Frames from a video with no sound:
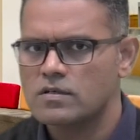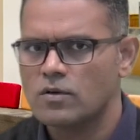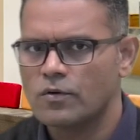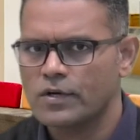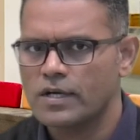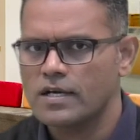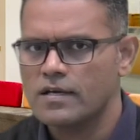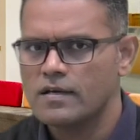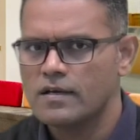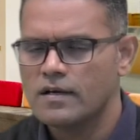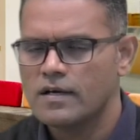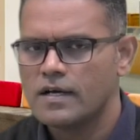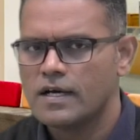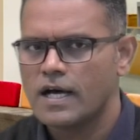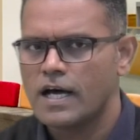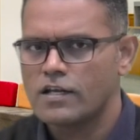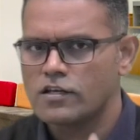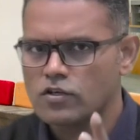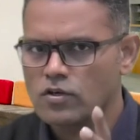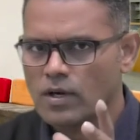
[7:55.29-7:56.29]
Okay,
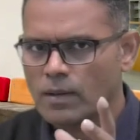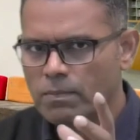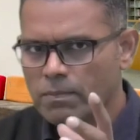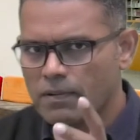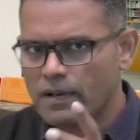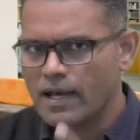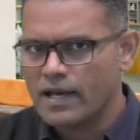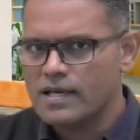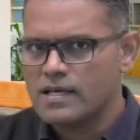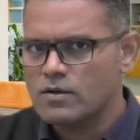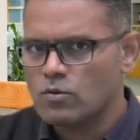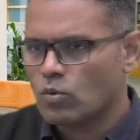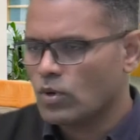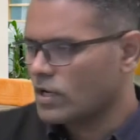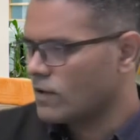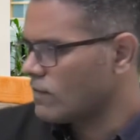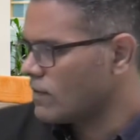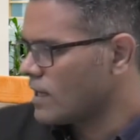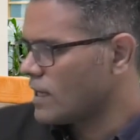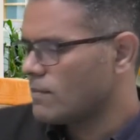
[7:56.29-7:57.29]
and you apply
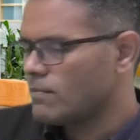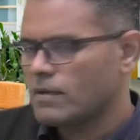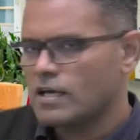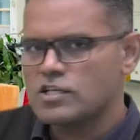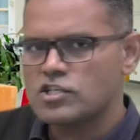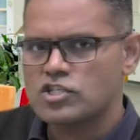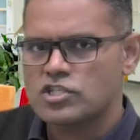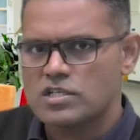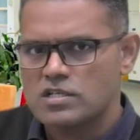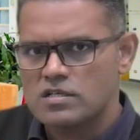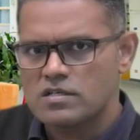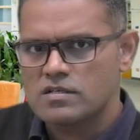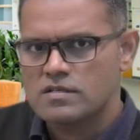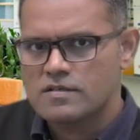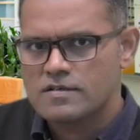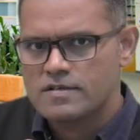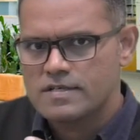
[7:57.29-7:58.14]
whatever I mentioned.